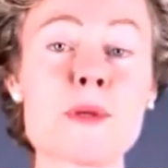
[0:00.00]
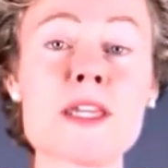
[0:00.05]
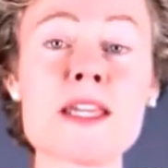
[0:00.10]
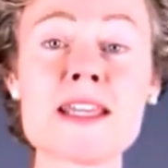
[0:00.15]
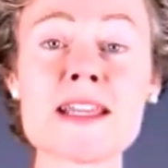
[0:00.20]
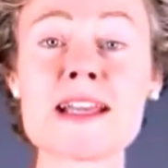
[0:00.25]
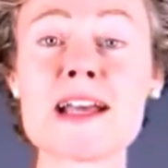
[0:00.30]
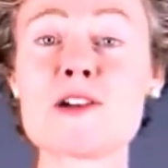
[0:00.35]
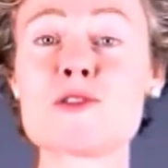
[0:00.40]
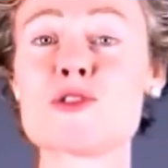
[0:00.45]

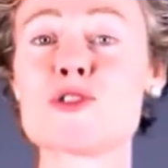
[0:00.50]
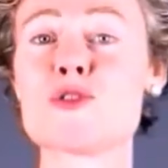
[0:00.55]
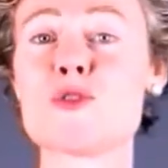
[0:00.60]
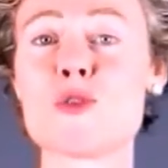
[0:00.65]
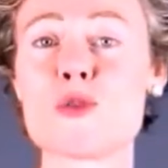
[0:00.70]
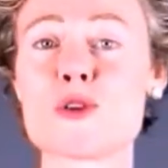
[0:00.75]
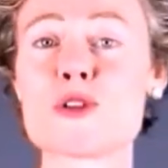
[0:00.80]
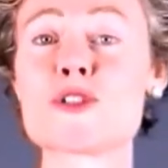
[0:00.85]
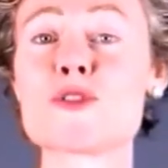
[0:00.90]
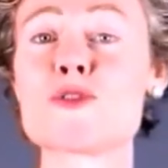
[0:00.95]
Being
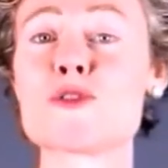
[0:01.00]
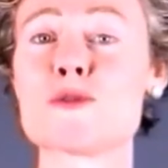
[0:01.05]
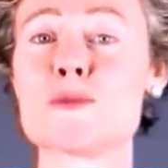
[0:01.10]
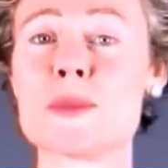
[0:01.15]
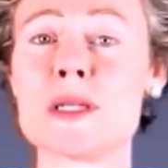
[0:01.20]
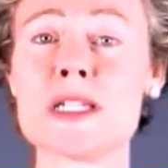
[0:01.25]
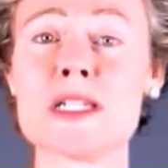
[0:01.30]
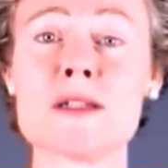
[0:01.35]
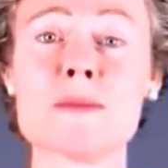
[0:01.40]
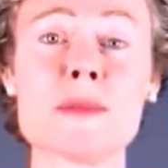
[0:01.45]
outdoors
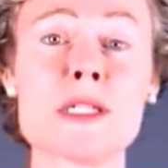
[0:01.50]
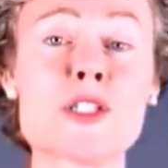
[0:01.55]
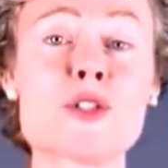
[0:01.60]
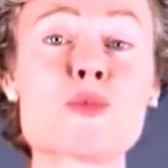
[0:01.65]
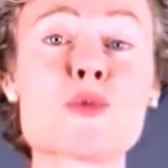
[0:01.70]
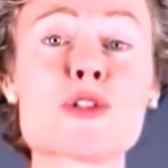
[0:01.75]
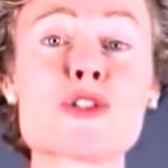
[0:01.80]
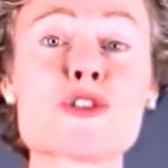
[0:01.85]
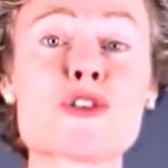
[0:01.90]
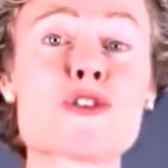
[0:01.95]
for me
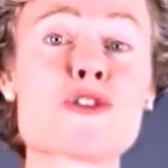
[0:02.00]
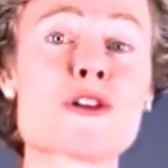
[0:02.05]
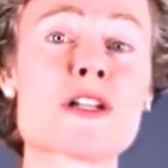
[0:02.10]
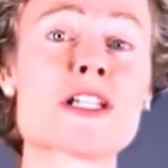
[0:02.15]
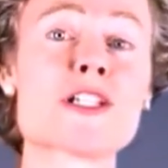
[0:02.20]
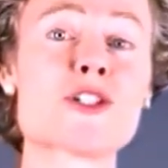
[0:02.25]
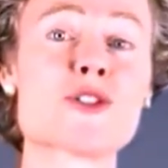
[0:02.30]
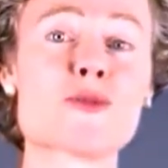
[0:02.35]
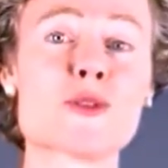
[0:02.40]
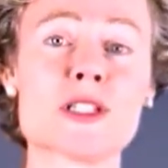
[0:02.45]
means
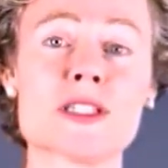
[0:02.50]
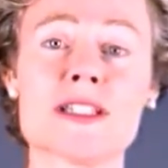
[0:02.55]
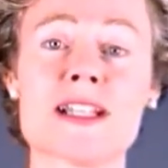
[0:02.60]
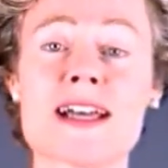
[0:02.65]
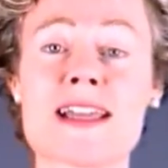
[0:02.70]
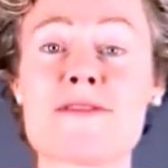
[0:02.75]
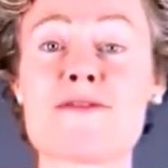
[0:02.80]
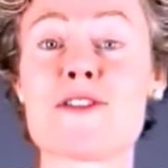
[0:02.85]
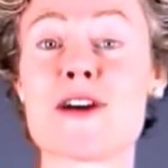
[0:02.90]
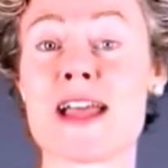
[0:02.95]
returning to a
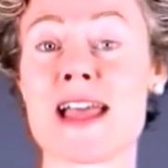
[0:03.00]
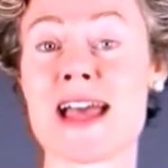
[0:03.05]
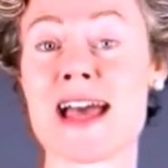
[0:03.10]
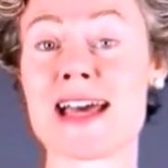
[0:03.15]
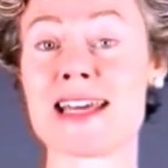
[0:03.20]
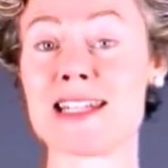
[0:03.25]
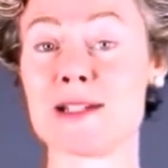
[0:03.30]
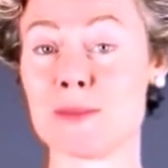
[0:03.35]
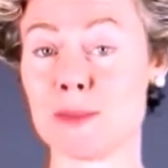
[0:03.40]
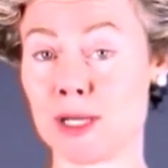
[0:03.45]
life I
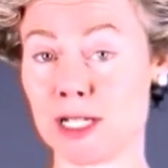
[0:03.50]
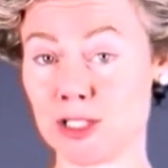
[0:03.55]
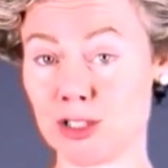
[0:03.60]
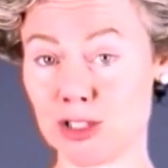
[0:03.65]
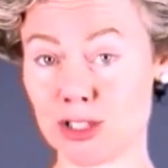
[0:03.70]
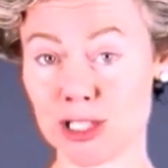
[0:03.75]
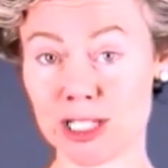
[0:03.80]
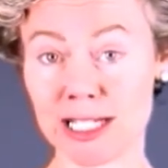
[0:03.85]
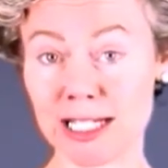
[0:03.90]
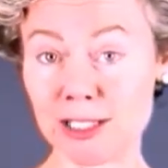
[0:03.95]
had in my
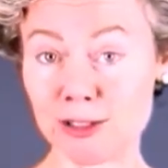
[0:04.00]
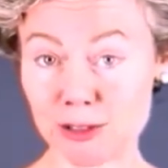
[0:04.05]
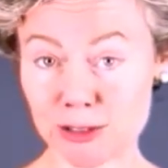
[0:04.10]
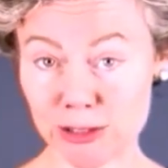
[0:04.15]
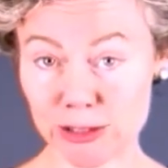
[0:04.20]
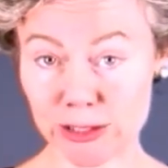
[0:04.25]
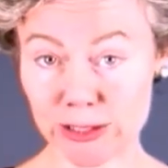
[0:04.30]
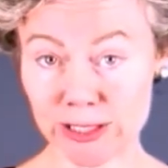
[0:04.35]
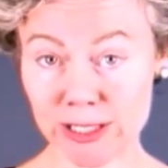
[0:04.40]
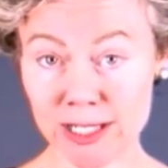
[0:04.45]

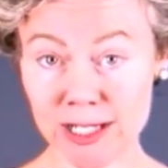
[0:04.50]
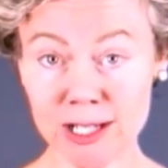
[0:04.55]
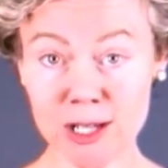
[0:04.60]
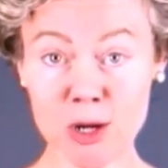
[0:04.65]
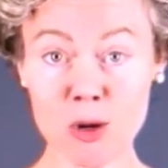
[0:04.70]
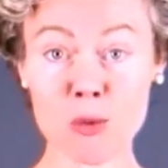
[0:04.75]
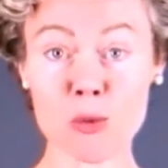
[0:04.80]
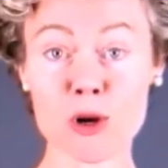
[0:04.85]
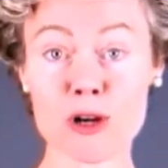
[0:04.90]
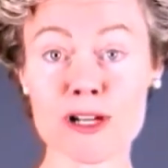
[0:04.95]
childhood,
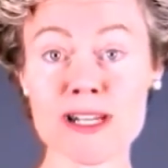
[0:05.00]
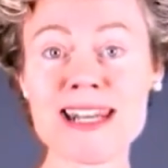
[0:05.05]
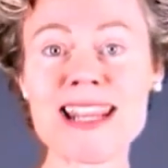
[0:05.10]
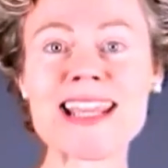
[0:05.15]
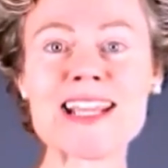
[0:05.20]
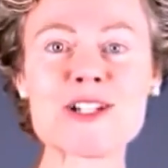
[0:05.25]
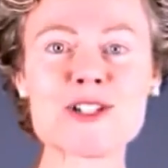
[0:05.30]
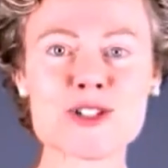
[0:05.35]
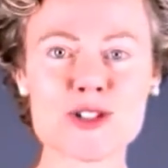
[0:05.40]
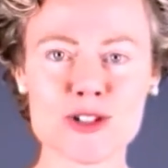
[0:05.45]
where
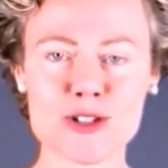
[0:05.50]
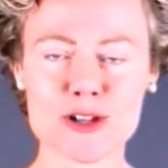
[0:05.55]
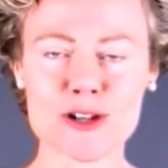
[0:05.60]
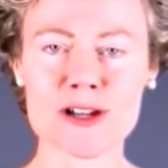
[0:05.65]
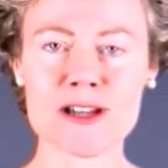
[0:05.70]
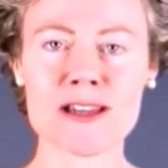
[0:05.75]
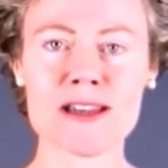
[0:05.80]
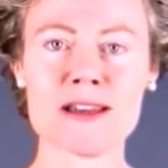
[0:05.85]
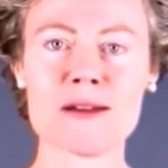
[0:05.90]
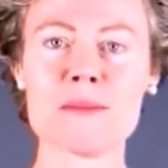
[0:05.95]

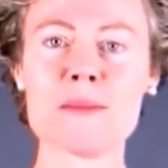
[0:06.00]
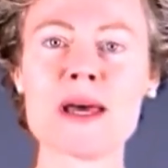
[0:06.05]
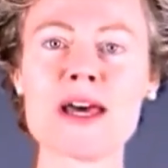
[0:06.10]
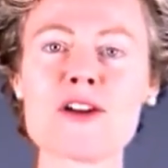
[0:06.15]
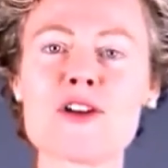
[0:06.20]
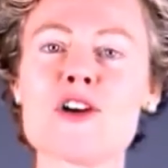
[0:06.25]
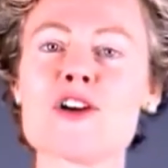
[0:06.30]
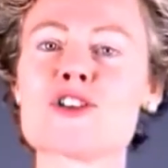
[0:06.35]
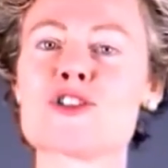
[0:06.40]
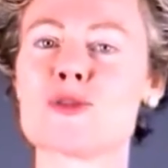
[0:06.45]
nature
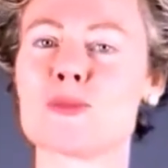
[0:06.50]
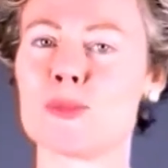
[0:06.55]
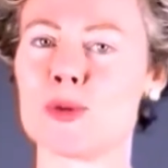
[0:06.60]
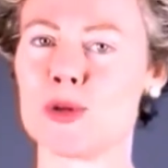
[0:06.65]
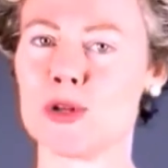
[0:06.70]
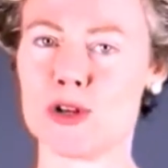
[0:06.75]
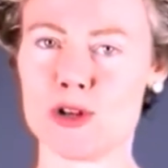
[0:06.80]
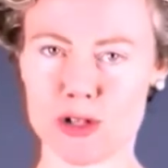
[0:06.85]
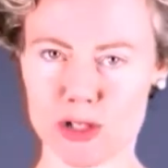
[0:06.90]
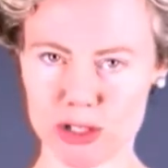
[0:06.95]
met
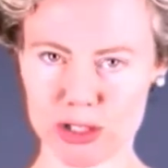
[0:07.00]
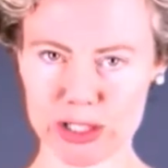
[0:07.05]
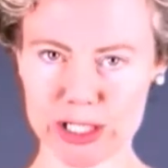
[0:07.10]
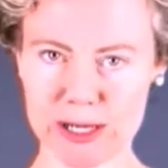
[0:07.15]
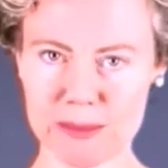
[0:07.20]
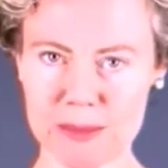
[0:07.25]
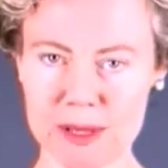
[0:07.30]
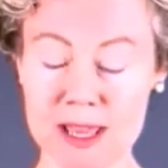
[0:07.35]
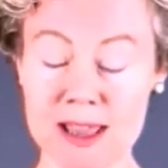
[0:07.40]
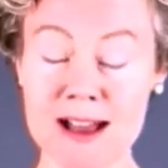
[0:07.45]

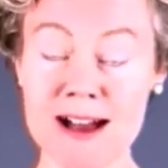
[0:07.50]
entrepreneurship.